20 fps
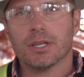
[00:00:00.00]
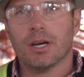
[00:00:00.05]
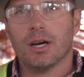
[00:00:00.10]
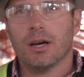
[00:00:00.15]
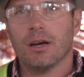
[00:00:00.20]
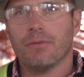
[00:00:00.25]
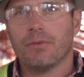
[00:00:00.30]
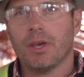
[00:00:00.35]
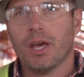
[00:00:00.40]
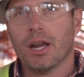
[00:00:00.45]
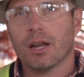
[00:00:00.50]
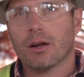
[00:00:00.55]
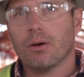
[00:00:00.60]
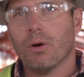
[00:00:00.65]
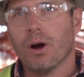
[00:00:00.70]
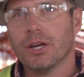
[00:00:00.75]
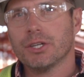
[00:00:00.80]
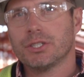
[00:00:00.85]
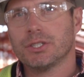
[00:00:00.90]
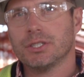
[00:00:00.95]
Uh, if you had a
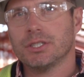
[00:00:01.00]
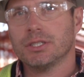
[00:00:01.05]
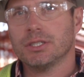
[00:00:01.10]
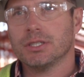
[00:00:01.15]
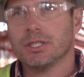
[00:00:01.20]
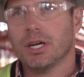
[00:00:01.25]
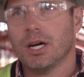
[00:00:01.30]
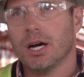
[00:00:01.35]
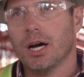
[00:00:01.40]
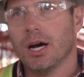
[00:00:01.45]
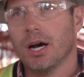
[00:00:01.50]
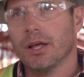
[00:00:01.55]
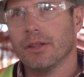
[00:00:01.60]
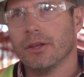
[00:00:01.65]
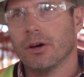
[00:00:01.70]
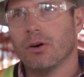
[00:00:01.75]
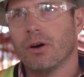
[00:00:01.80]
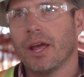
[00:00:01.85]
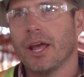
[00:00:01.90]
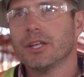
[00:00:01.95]
question, uh,
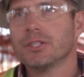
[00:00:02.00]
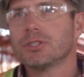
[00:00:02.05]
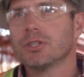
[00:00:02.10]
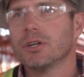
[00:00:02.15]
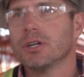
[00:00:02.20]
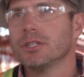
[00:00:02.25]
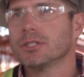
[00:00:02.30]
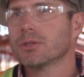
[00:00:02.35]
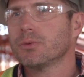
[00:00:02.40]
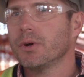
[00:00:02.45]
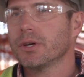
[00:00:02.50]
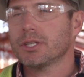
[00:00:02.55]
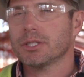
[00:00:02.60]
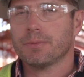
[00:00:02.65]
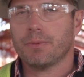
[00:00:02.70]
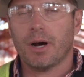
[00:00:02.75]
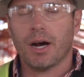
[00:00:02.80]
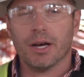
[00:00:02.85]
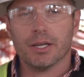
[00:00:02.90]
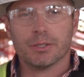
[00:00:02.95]
they'll answer it as quick as
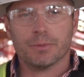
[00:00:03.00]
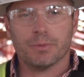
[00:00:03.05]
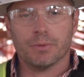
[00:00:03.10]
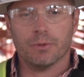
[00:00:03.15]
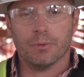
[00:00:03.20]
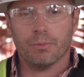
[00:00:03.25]
possible.